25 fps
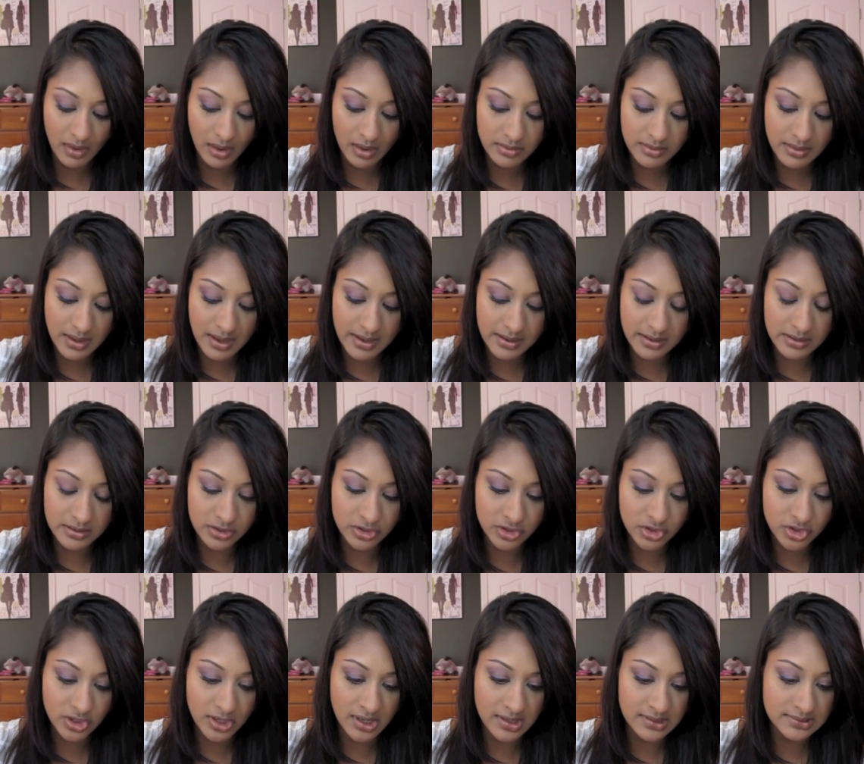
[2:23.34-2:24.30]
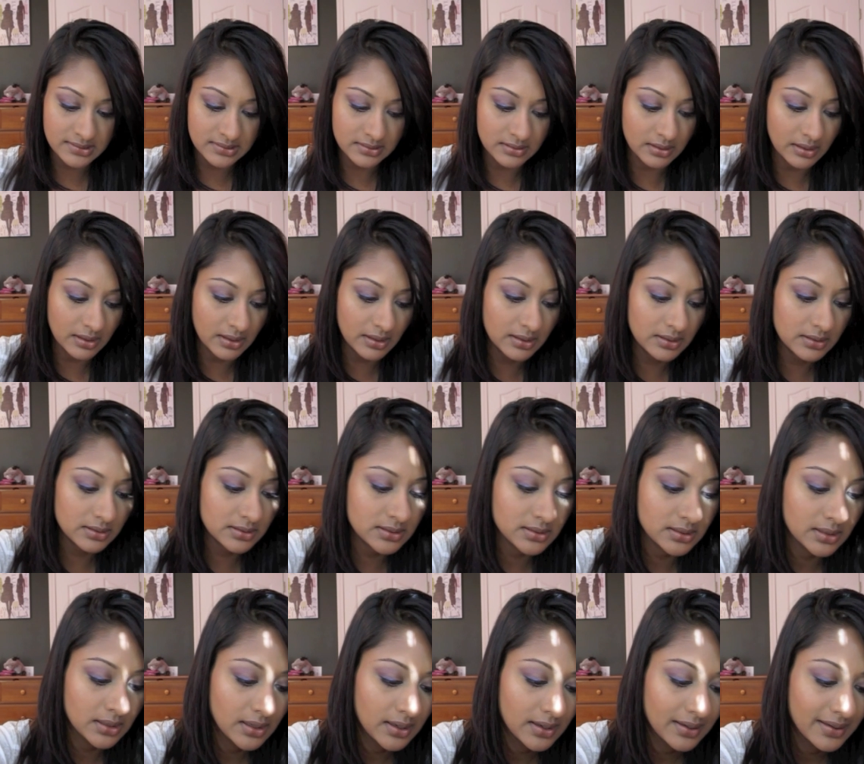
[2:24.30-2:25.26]
That is
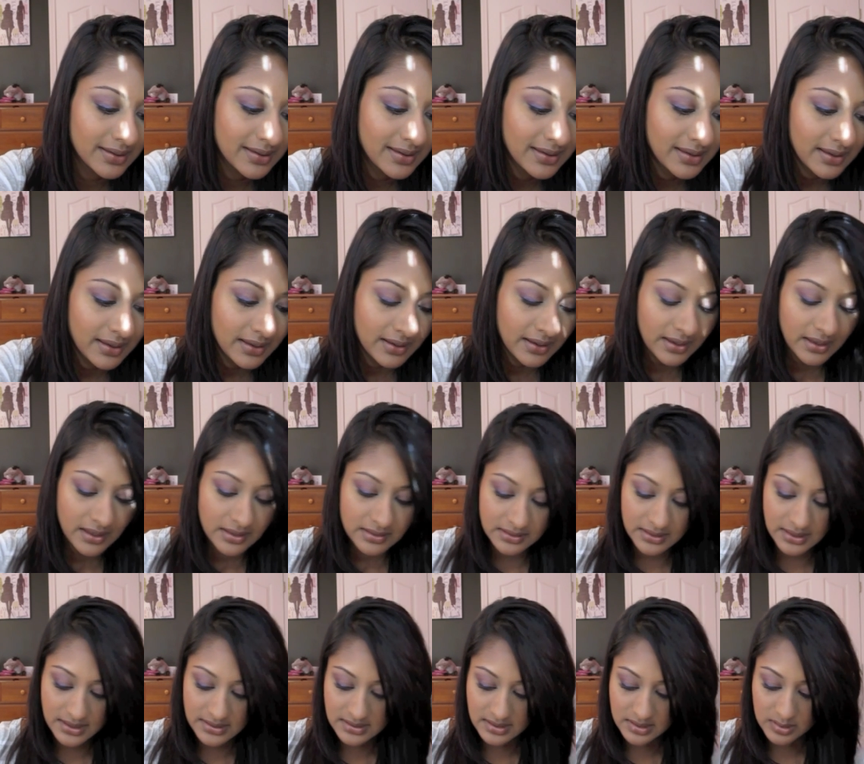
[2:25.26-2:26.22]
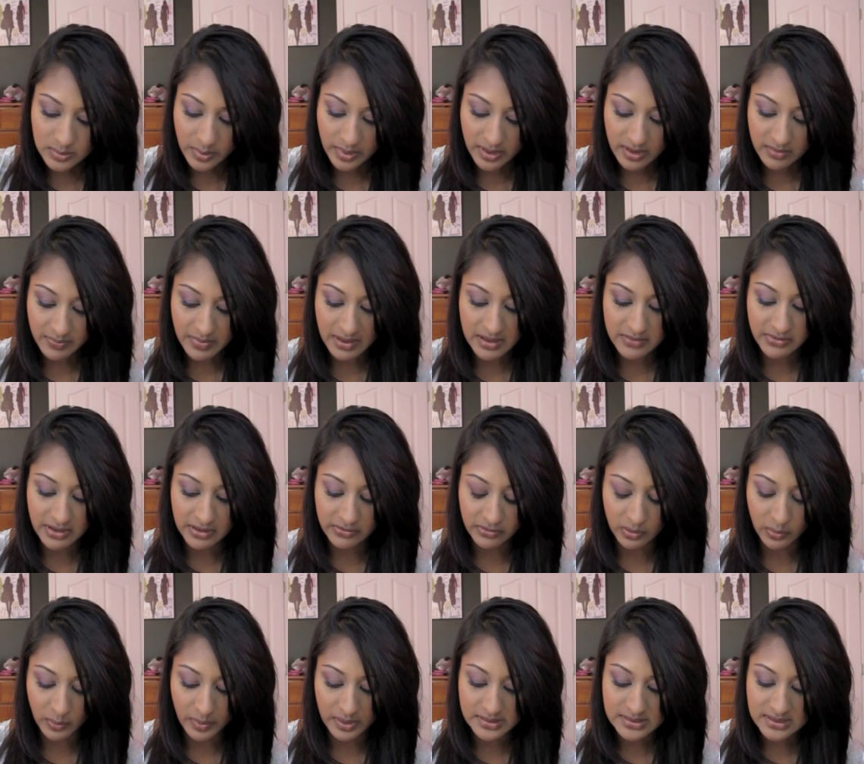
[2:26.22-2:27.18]
Chestnut. This is one of my
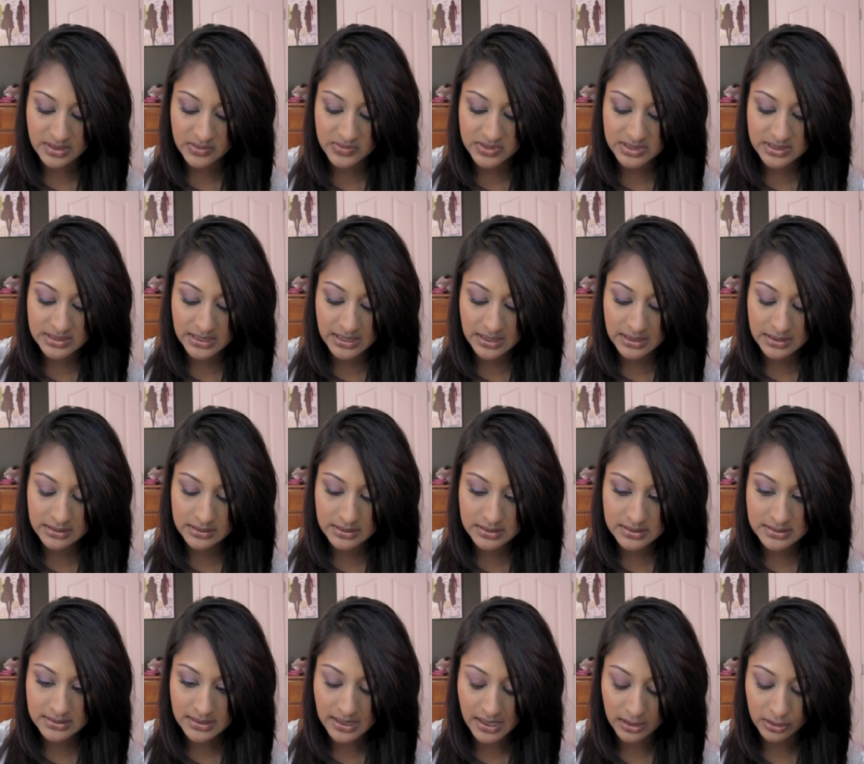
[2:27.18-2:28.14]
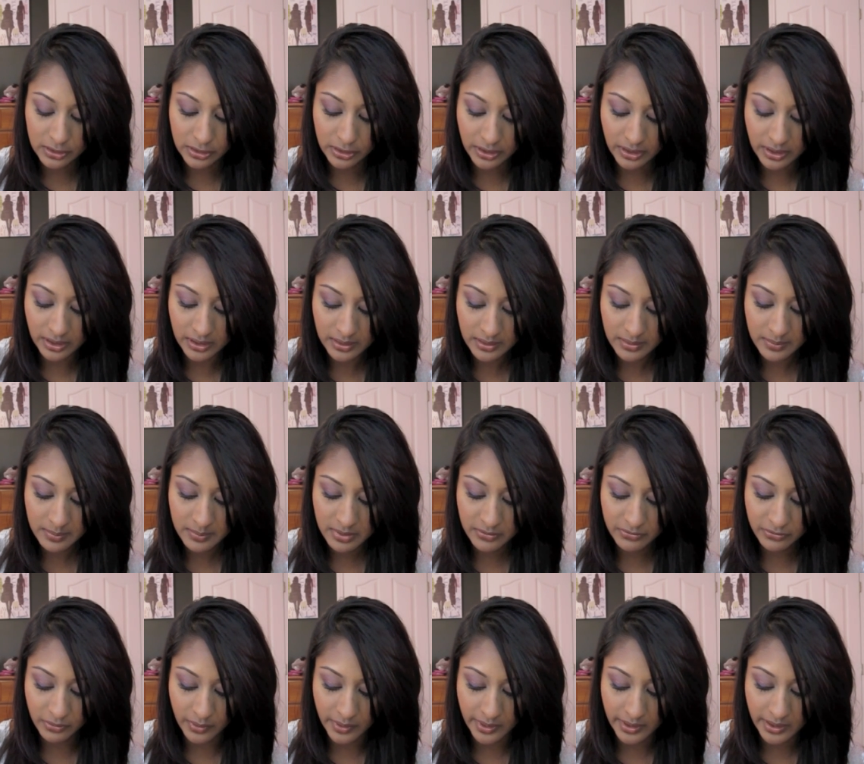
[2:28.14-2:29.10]
favorite ones. I've seen this color
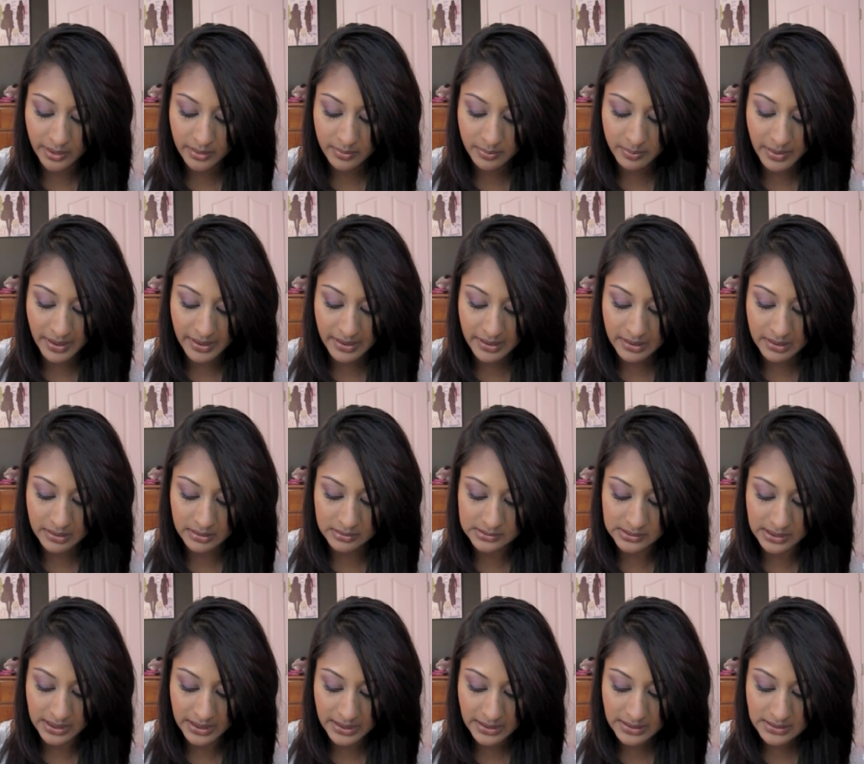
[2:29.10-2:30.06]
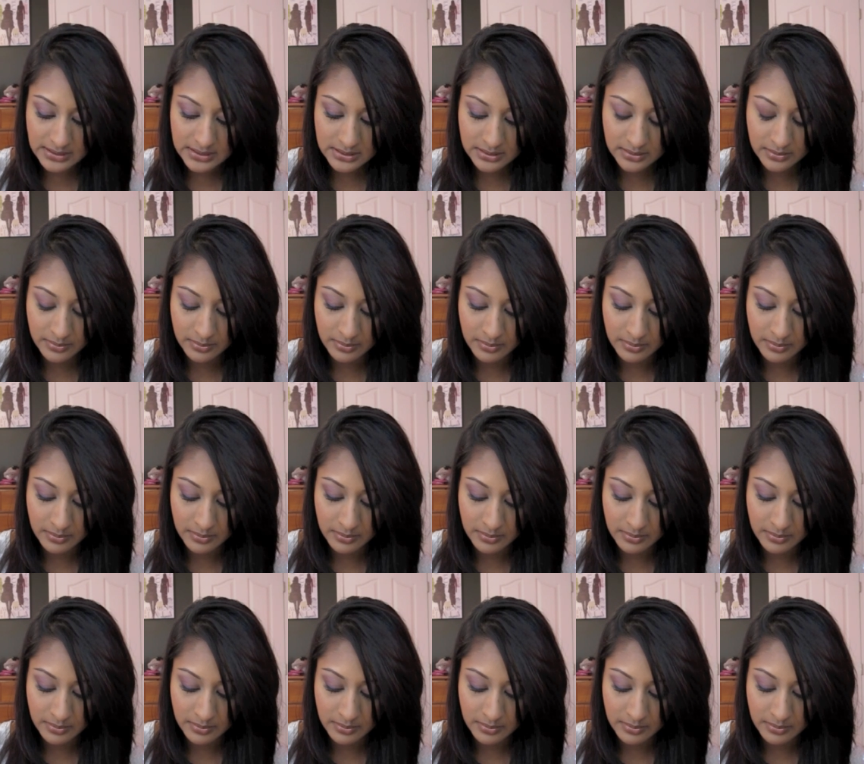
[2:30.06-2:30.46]
before by Inglot,